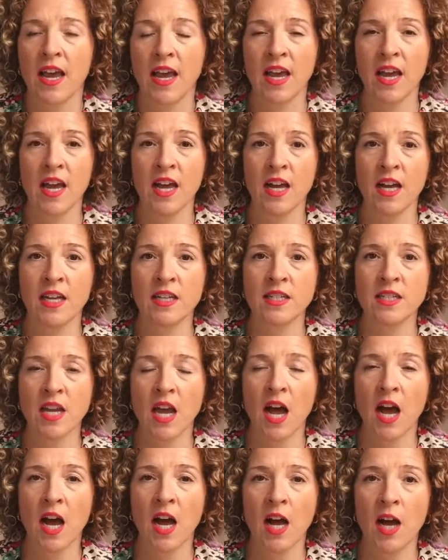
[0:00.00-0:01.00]
And
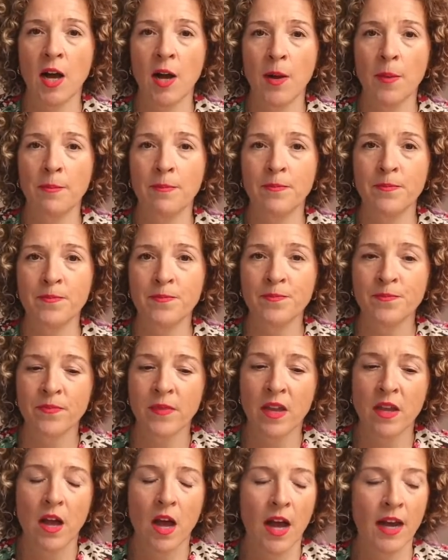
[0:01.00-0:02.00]
um,
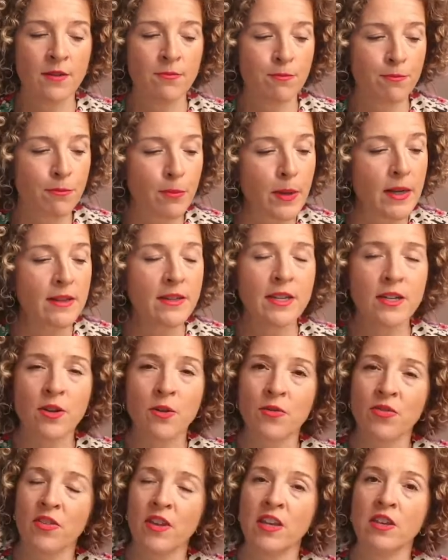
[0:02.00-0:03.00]
I really
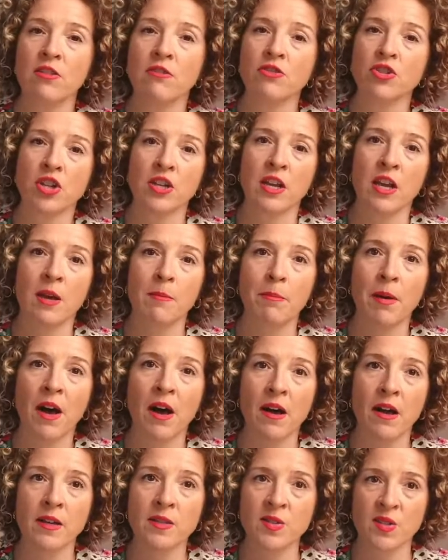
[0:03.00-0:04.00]
don't think you should hit
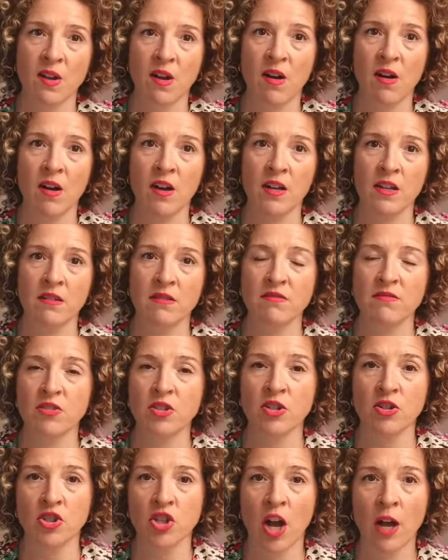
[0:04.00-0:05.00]
pause on
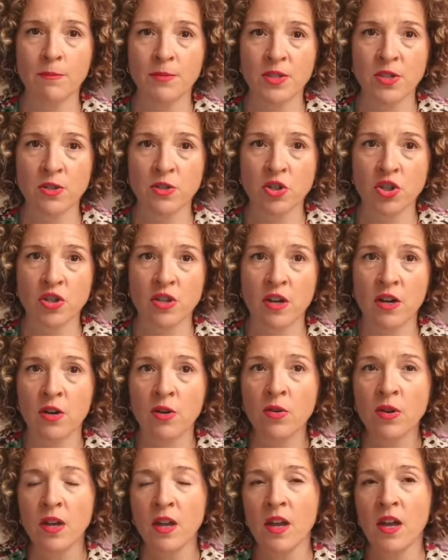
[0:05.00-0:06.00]
your job search,
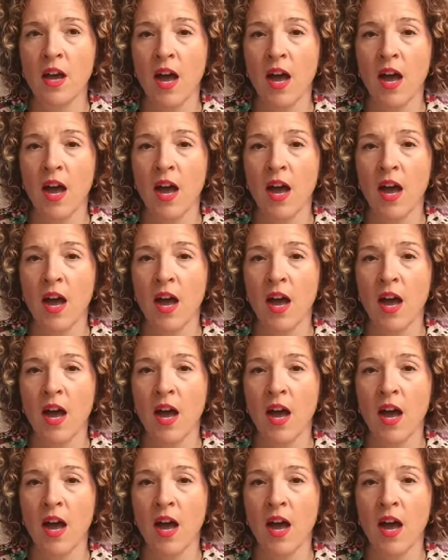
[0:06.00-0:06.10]
though.